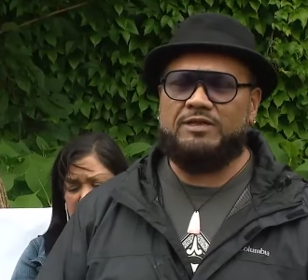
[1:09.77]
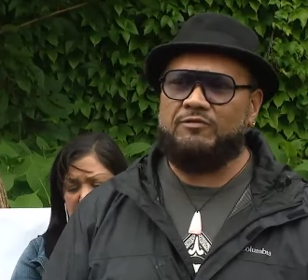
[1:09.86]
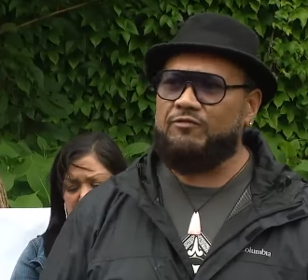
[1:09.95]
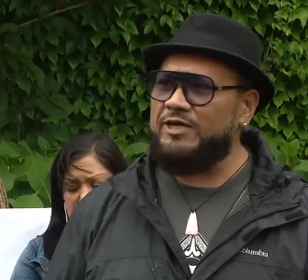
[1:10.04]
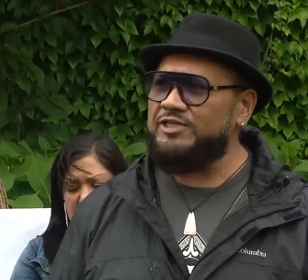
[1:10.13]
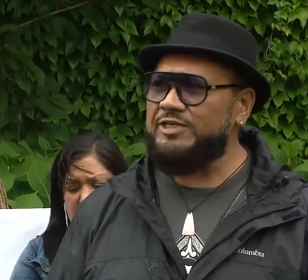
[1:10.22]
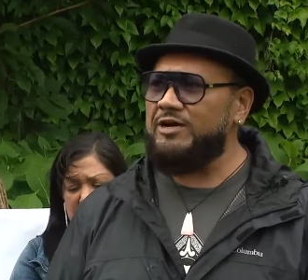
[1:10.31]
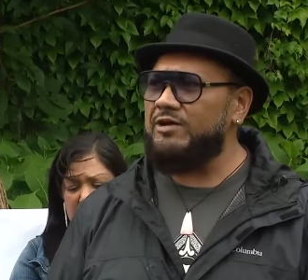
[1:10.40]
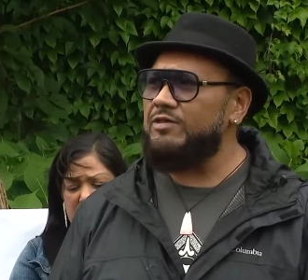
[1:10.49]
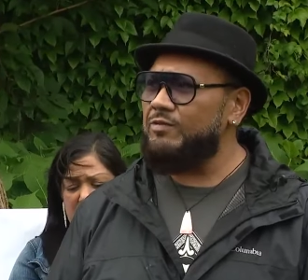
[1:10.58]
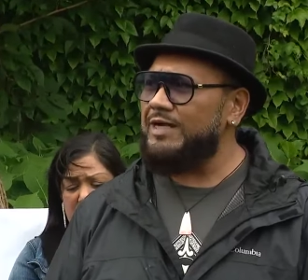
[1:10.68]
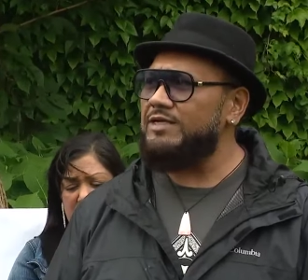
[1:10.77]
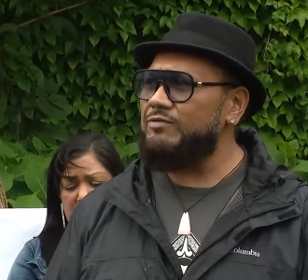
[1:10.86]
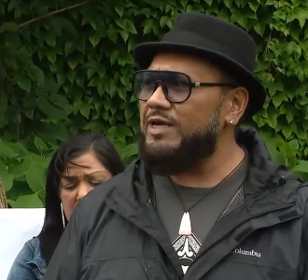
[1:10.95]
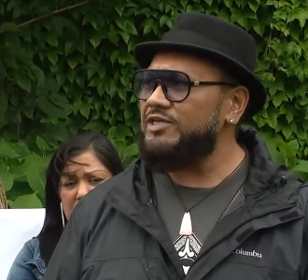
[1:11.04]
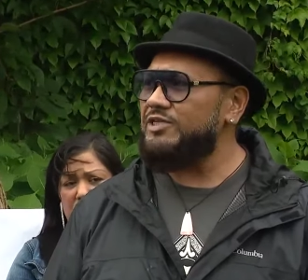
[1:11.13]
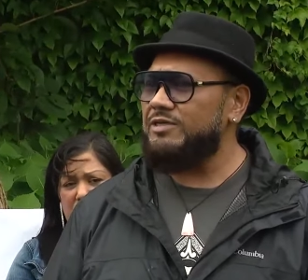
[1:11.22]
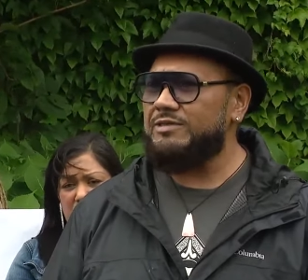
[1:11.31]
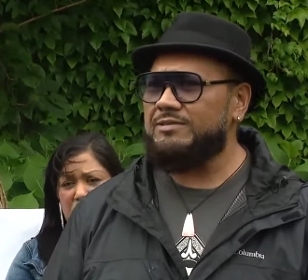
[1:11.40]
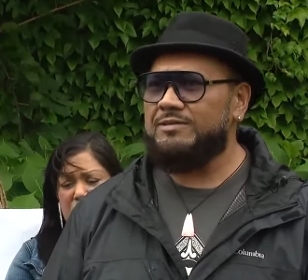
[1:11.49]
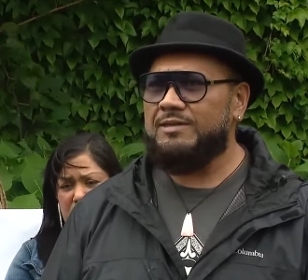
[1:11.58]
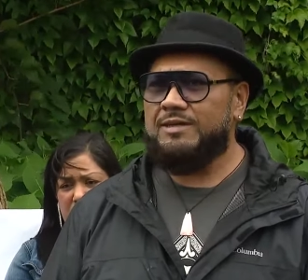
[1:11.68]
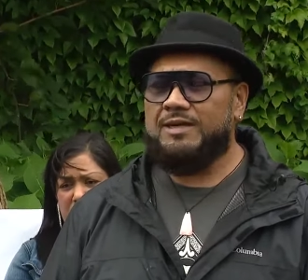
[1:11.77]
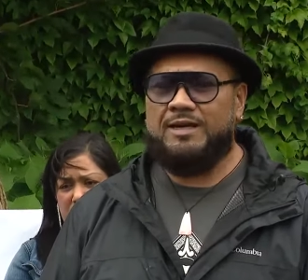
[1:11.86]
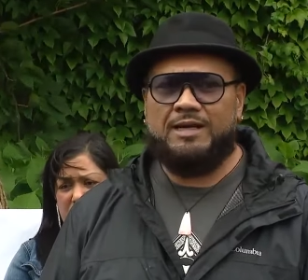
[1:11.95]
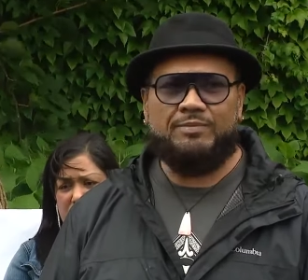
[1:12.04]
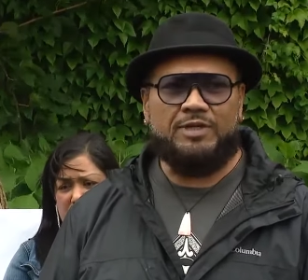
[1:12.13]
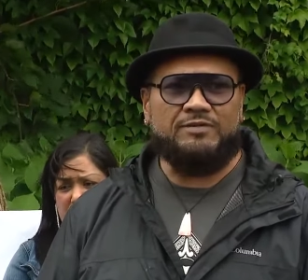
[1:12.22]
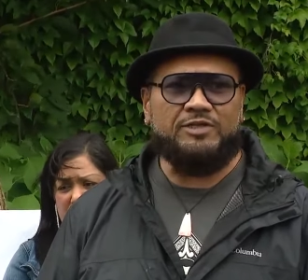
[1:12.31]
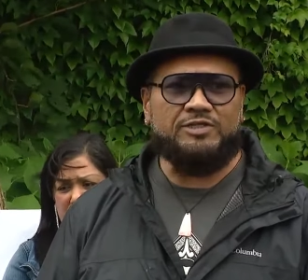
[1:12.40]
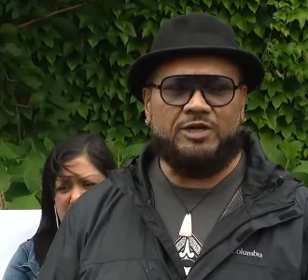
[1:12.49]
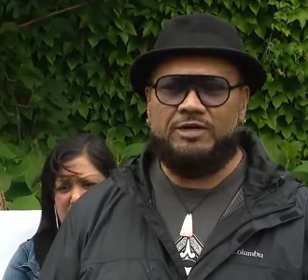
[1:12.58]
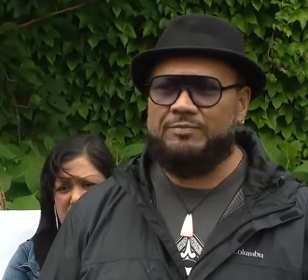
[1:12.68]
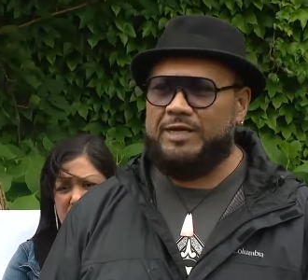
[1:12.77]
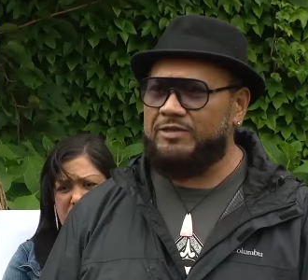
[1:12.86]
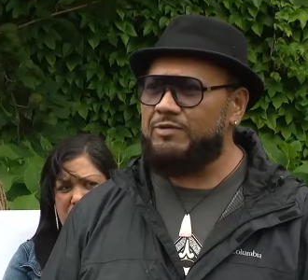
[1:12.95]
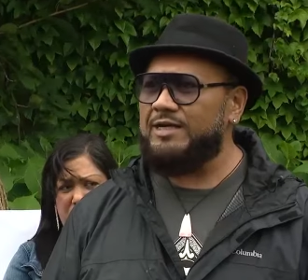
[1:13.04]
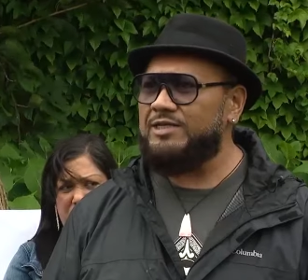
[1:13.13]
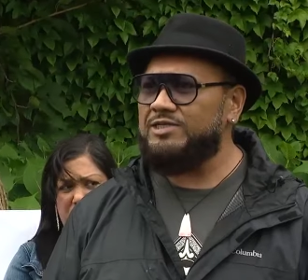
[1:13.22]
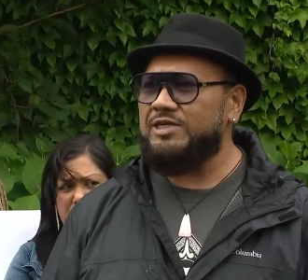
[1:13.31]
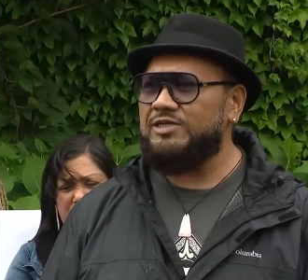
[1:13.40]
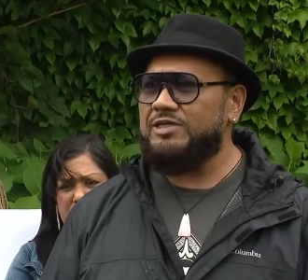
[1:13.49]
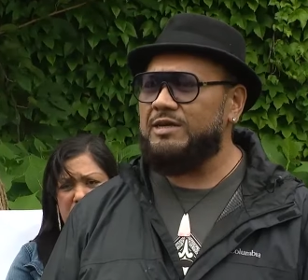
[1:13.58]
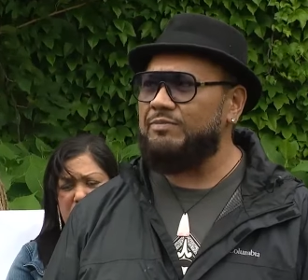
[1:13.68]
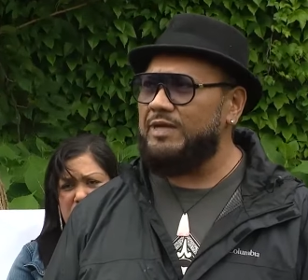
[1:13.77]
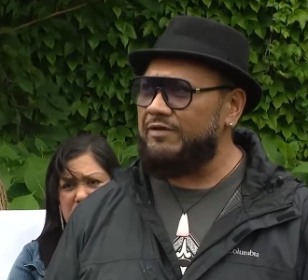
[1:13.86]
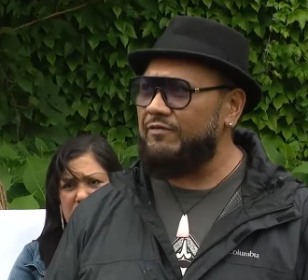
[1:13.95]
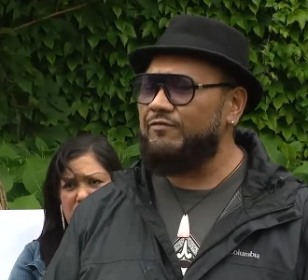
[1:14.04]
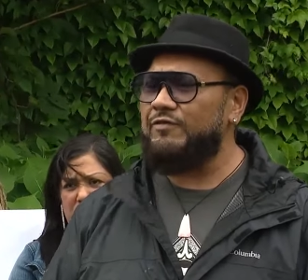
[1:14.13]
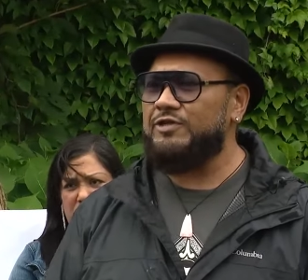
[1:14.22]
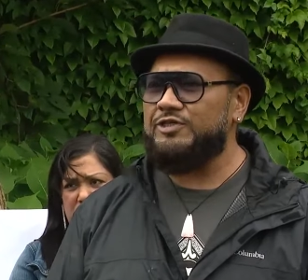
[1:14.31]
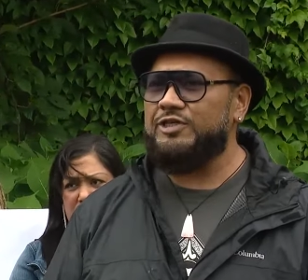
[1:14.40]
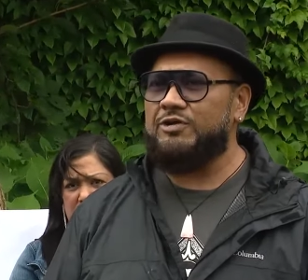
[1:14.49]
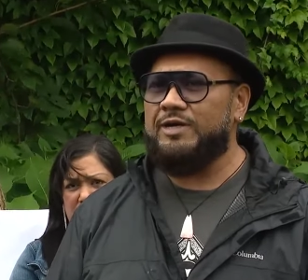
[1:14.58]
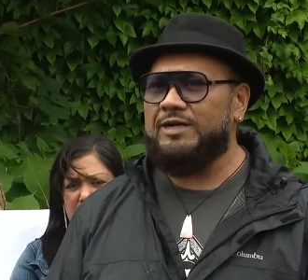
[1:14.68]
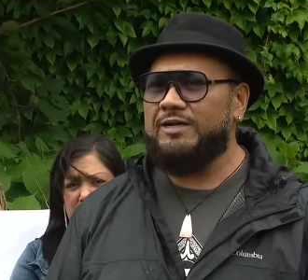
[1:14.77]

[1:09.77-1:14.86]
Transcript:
Speaker 1: of fresh air in the right direction and I believe the jury made the right decision. I'm thankful for the jury.